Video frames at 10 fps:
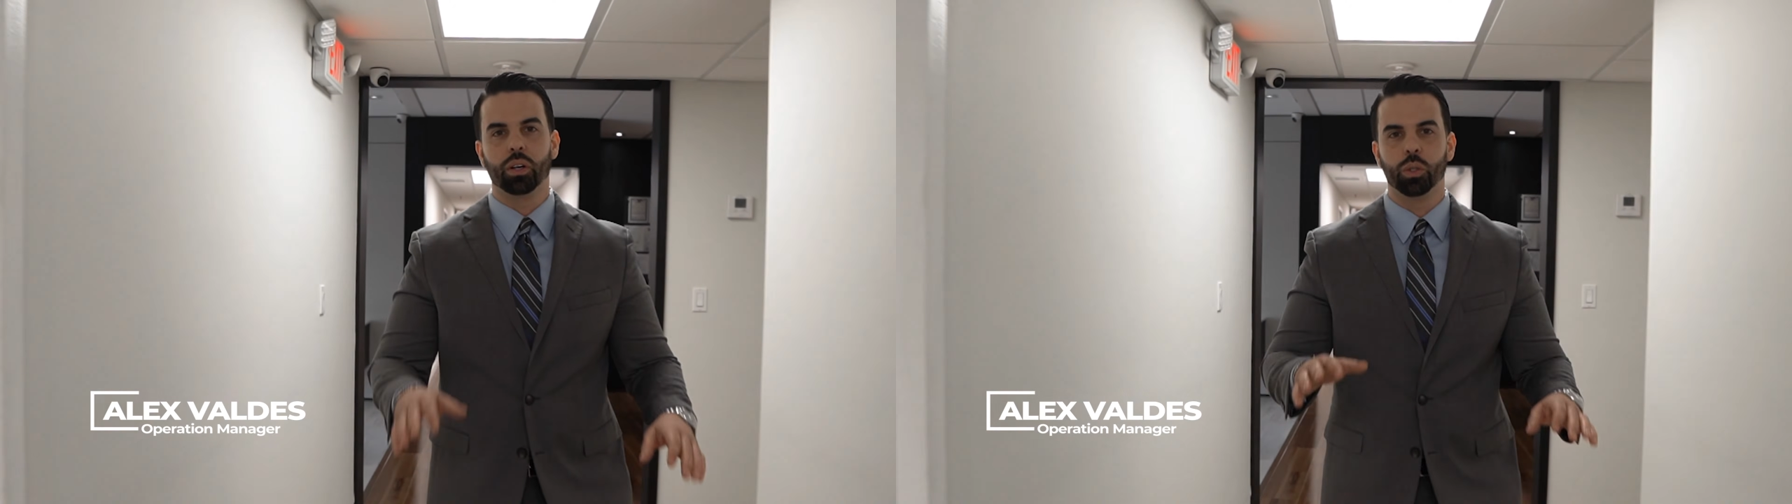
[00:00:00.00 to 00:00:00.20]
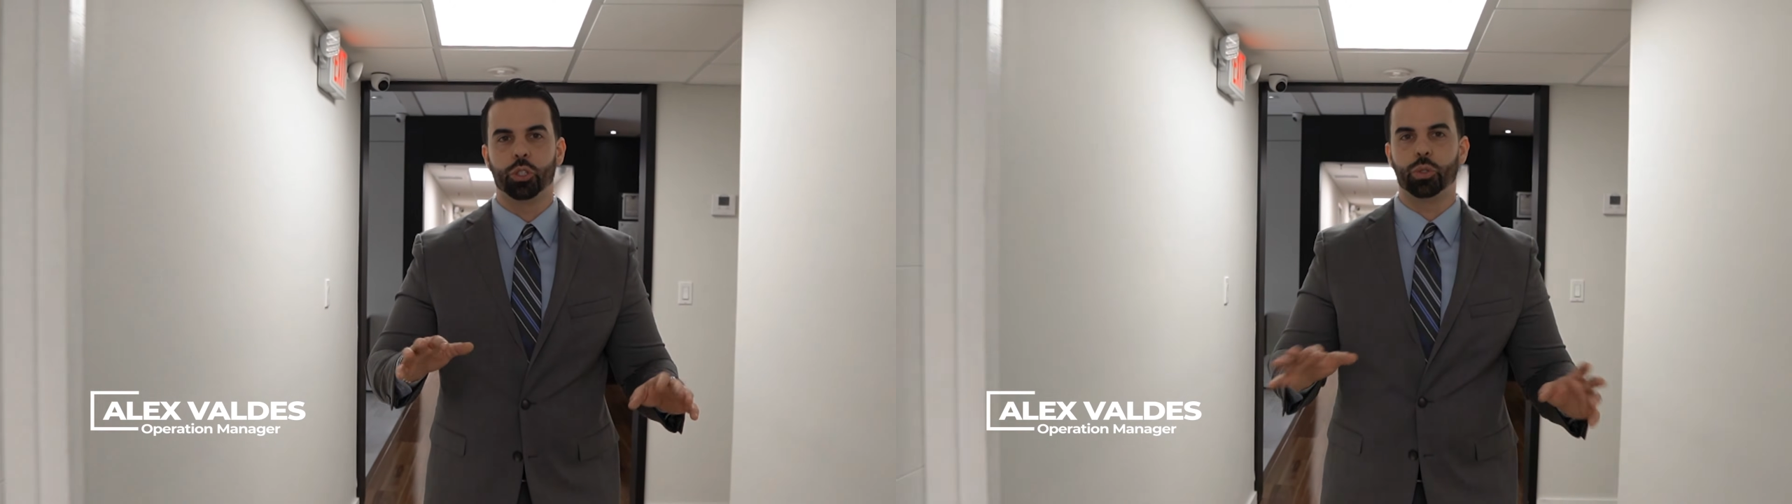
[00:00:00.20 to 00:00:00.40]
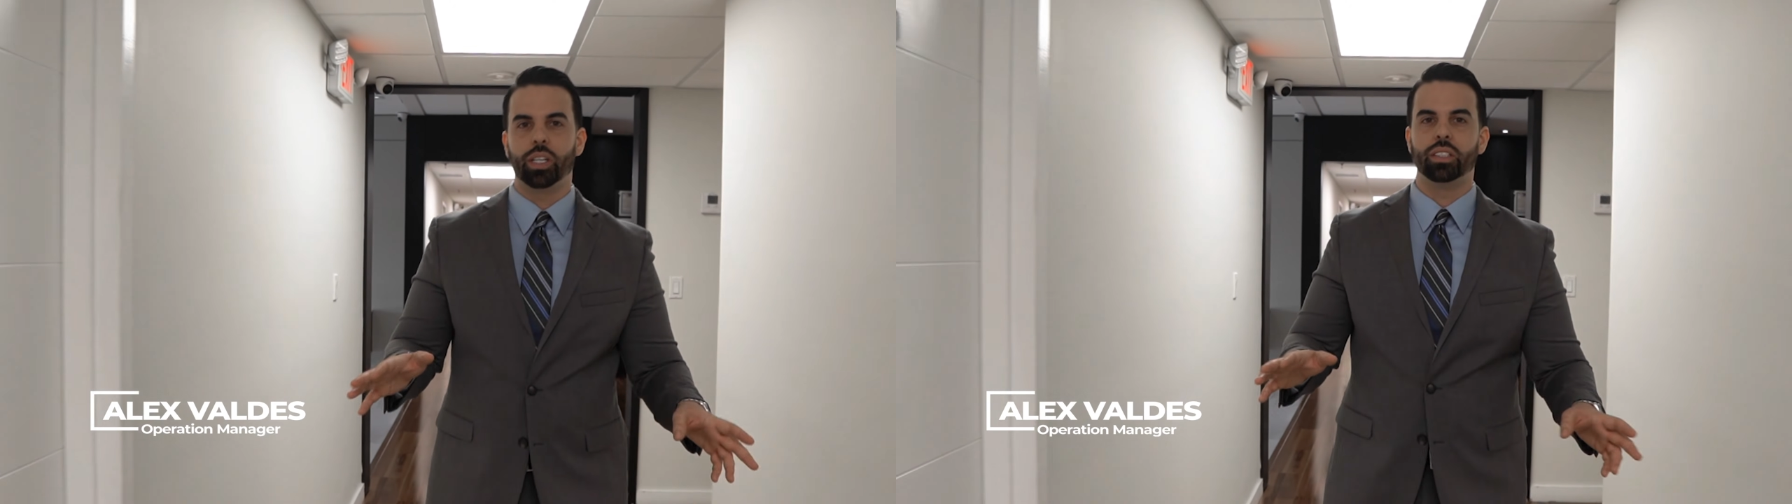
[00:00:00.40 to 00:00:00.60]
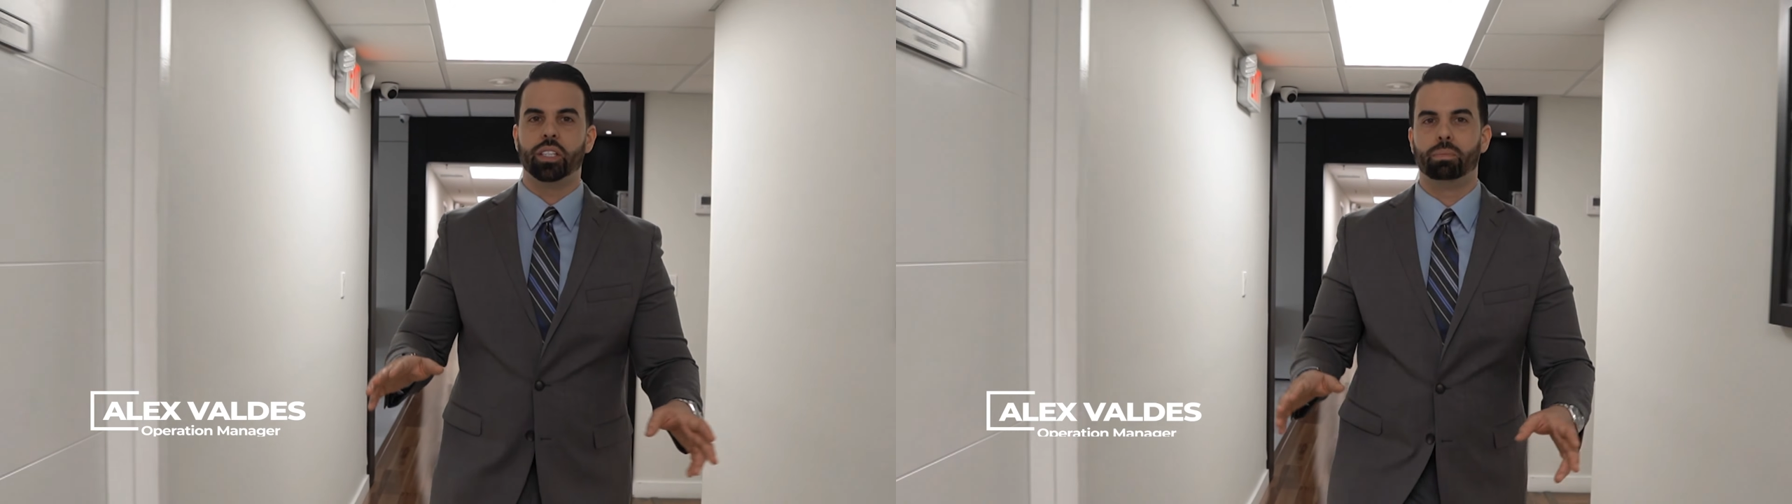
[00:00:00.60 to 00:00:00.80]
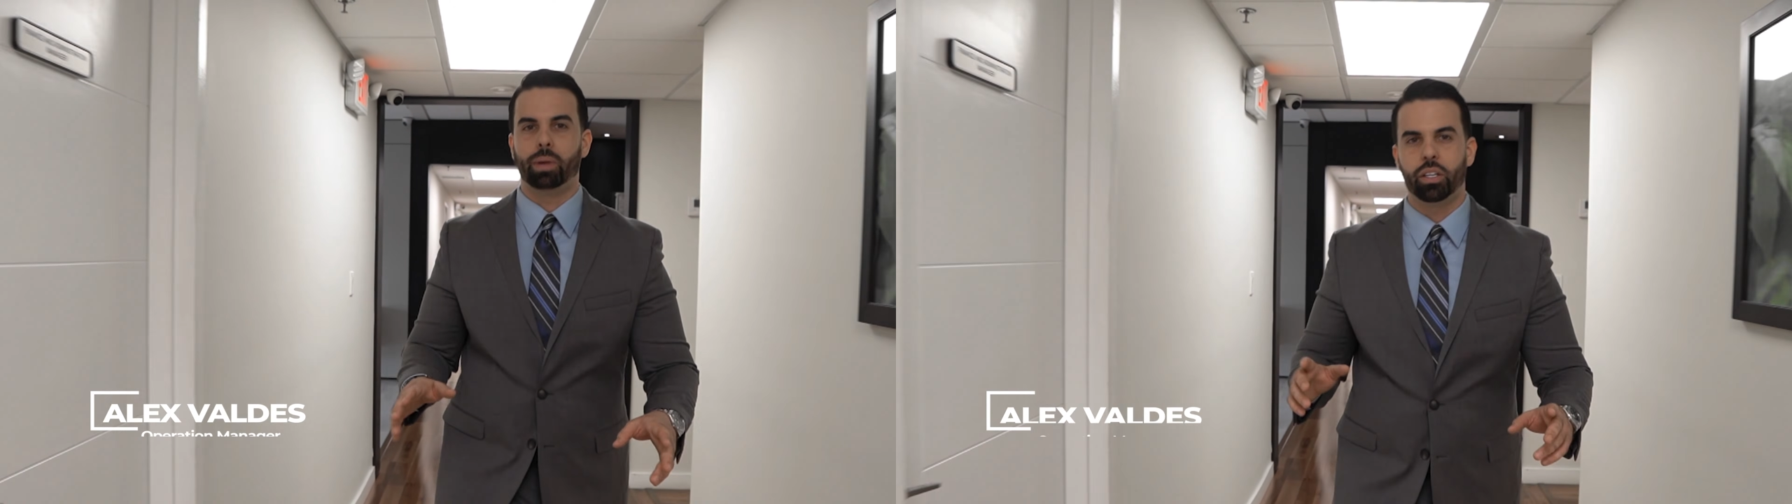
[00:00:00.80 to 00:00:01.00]
go straight
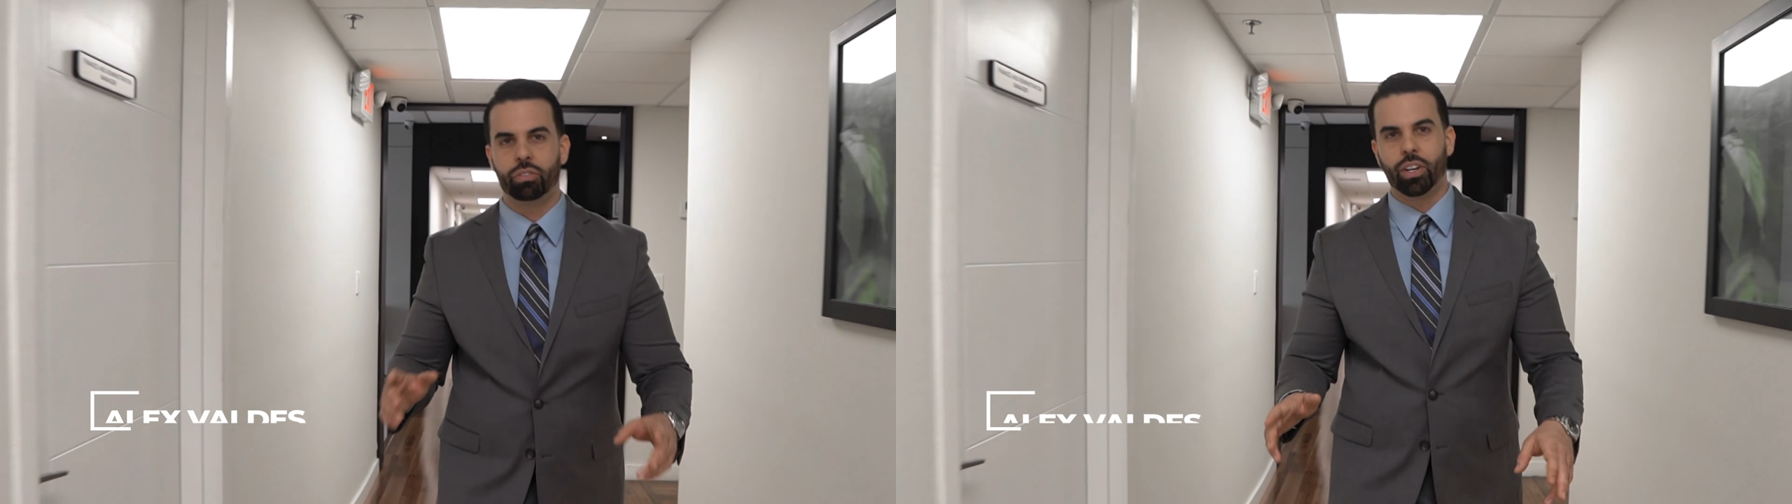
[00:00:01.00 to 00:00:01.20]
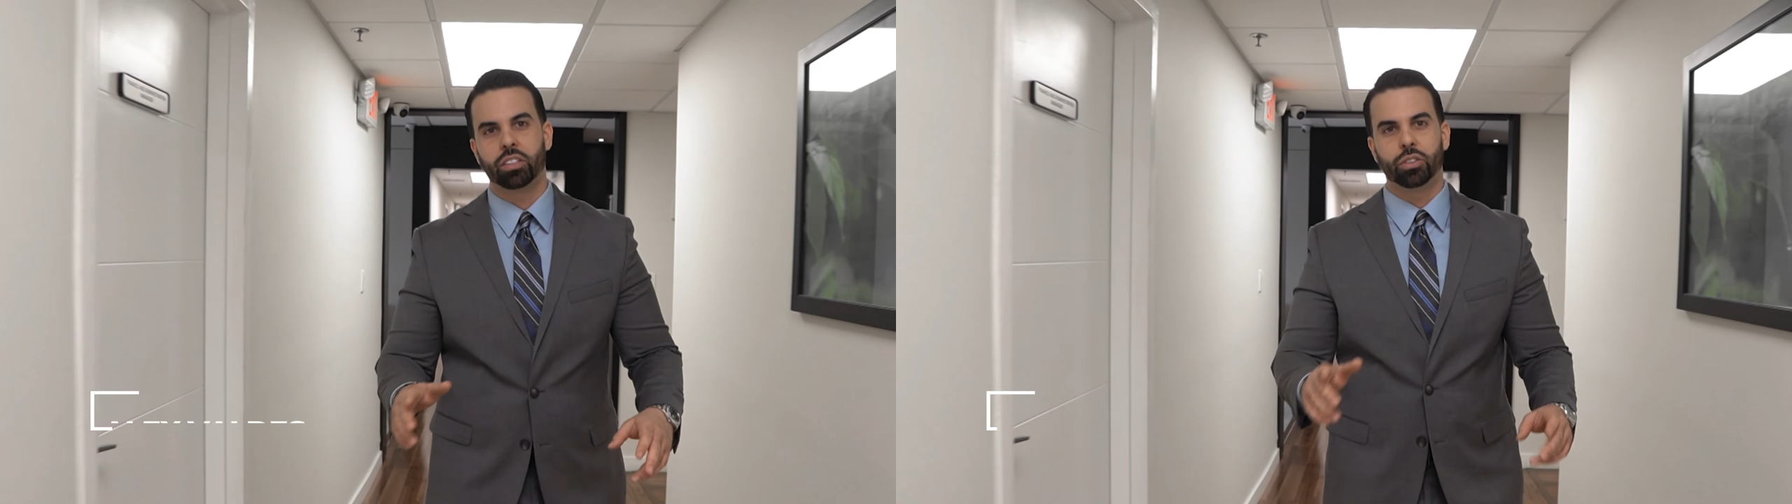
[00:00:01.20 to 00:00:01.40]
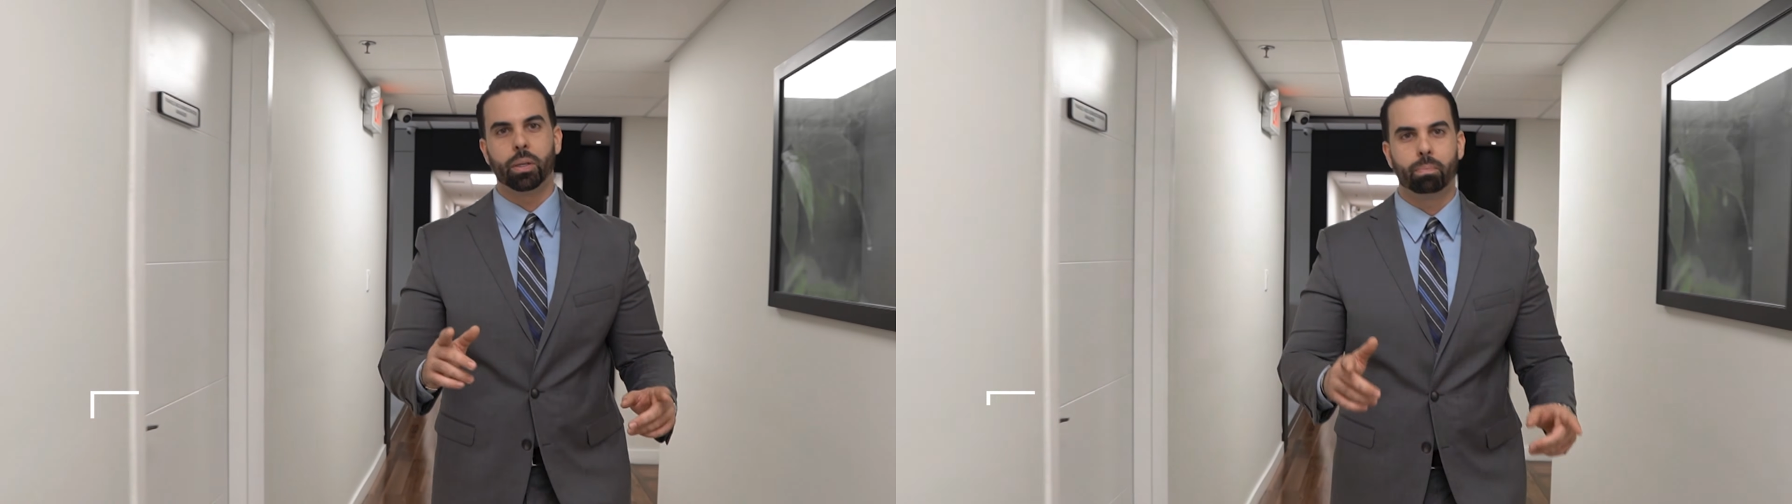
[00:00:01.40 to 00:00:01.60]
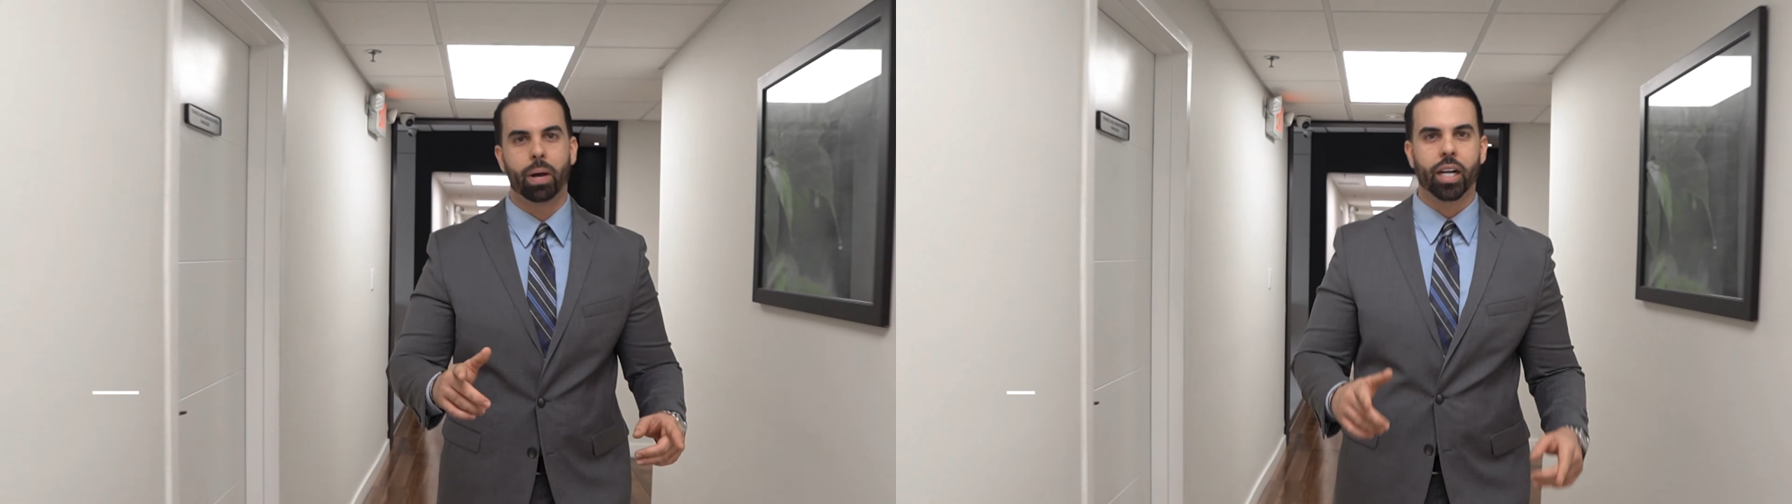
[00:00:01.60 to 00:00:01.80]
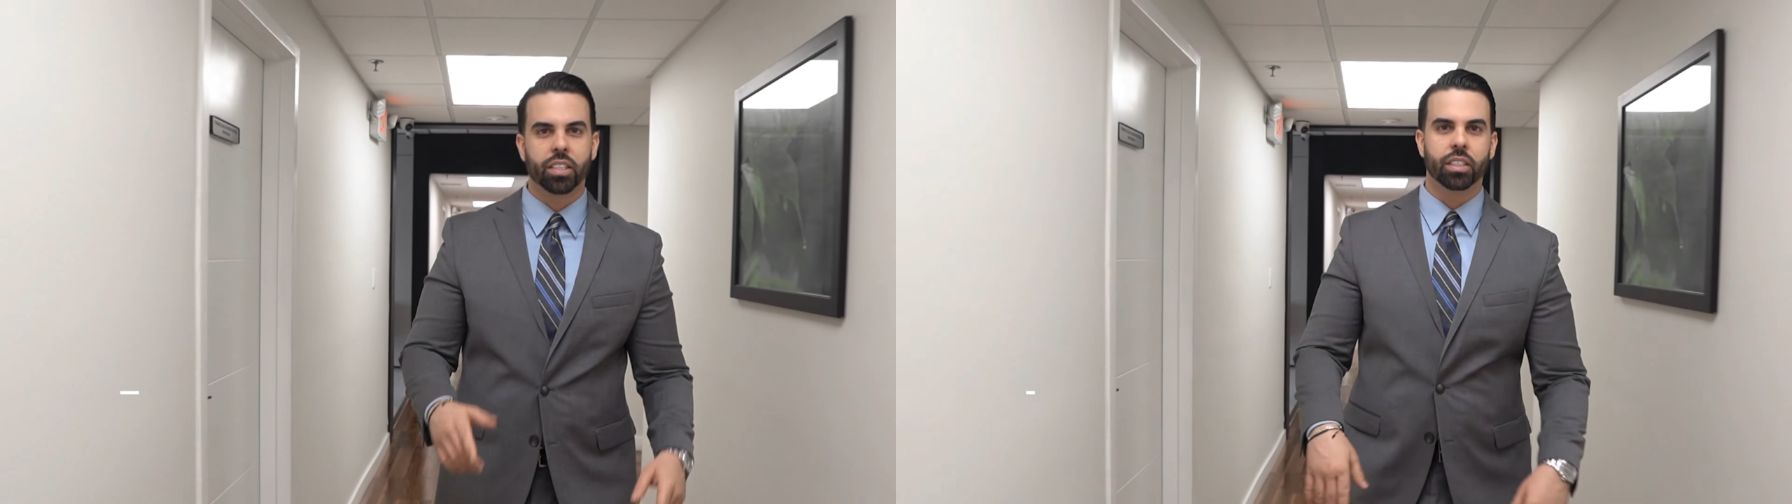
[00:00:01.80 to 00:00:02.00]
into the manufacturing and
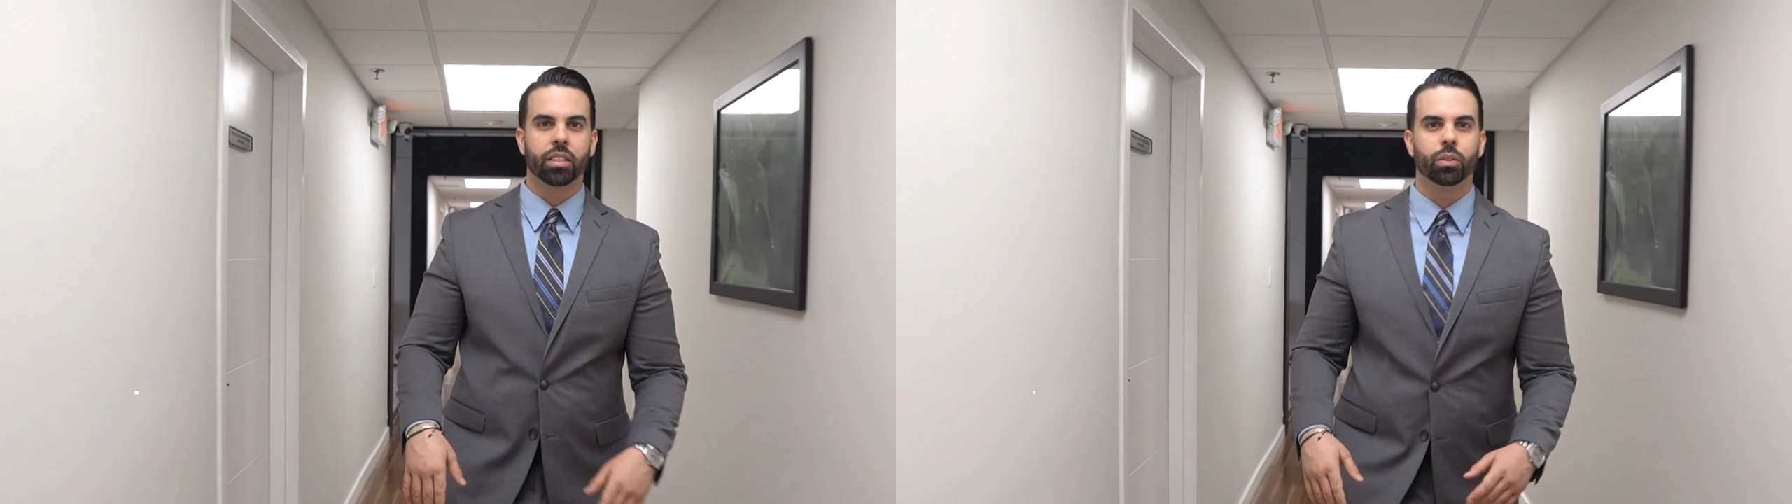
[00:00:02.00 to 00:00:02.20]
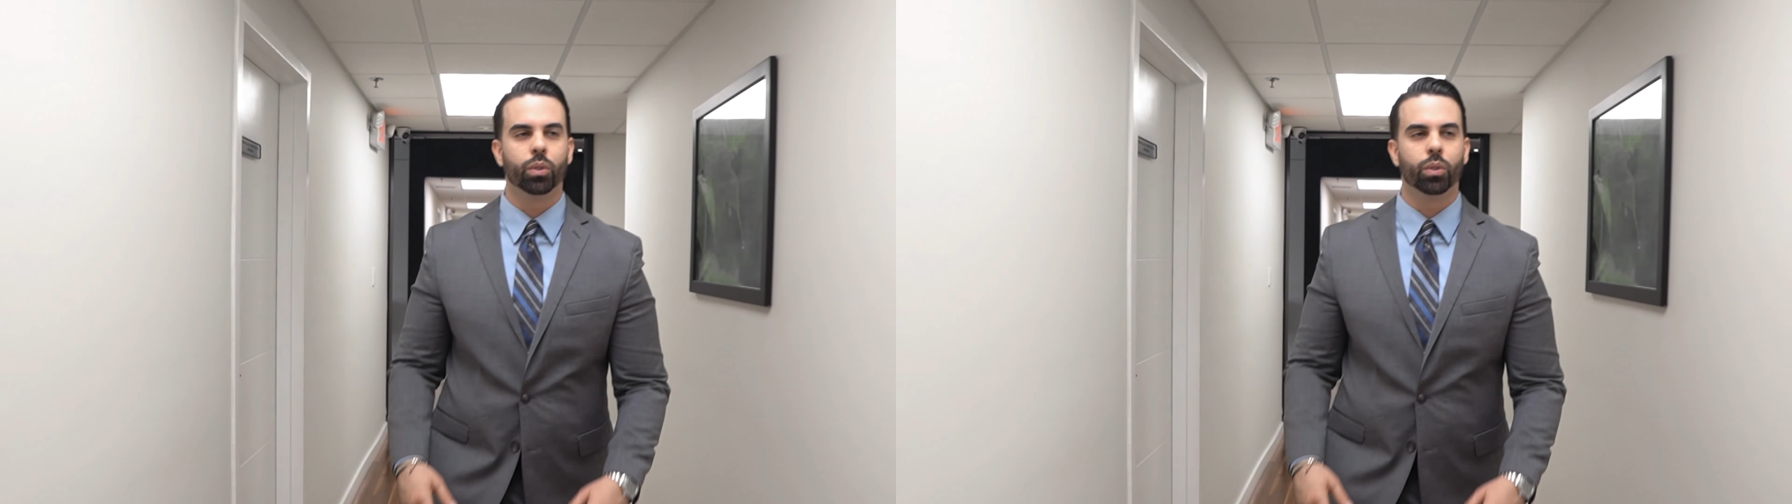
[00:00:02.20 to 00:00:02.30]
packaging,